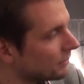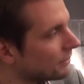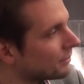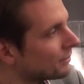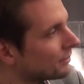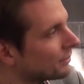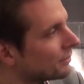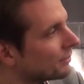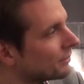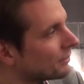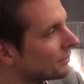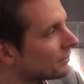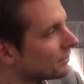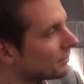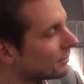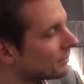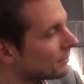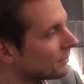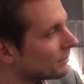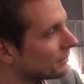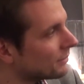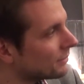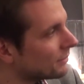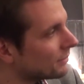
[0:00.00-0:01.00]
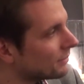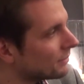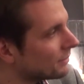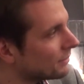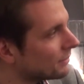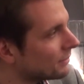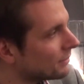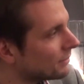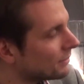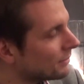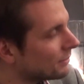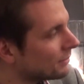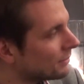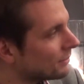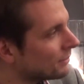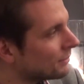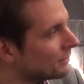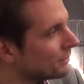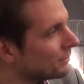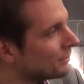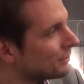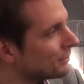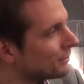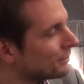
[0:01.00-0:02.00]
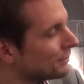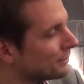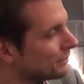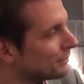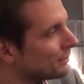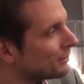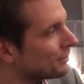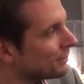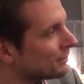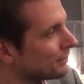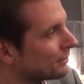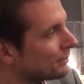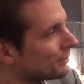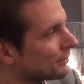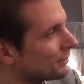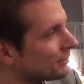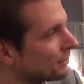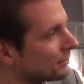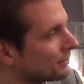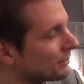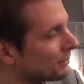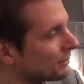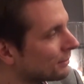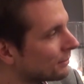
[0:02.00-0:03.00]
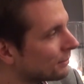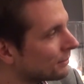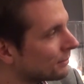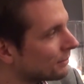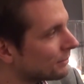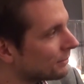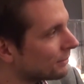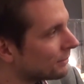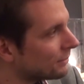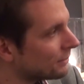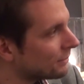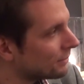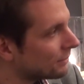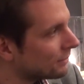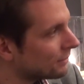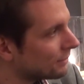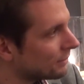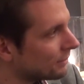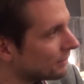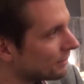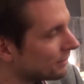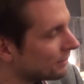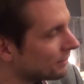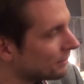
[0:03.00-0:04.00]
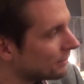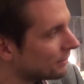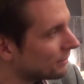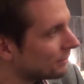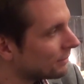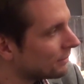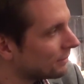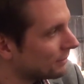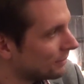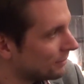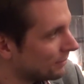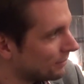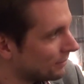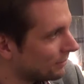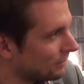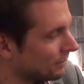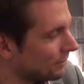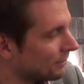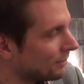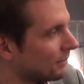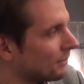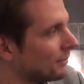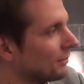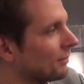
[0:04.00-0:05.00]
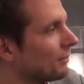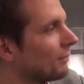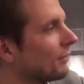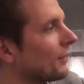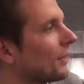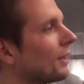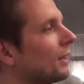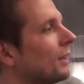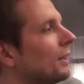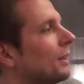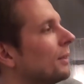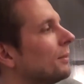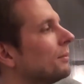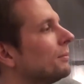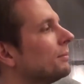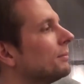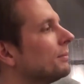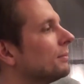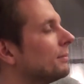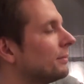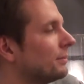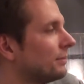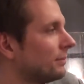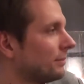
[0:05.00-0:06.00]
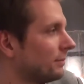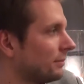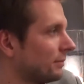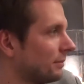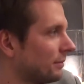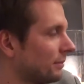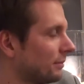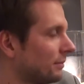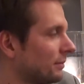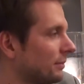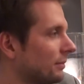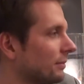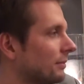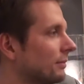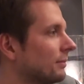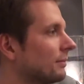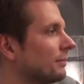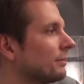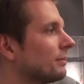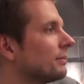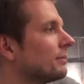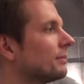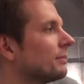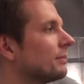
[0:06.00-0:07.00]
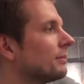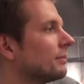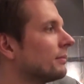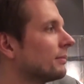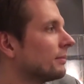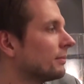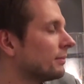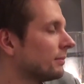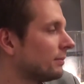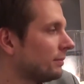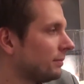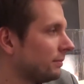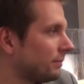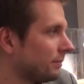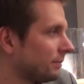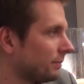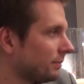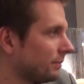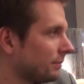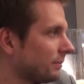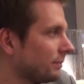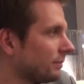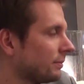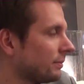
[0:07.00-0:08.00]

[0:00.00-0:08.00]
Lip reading: (not speaking)